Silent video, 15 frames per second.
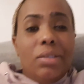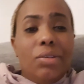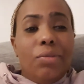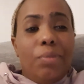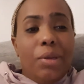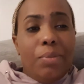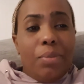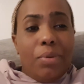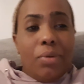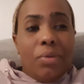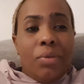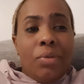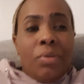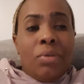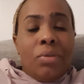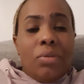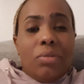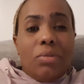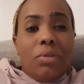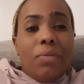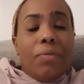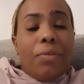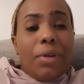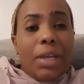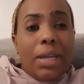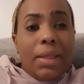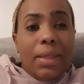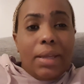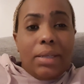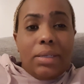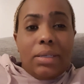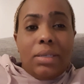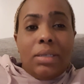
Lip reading: you people, don't forget that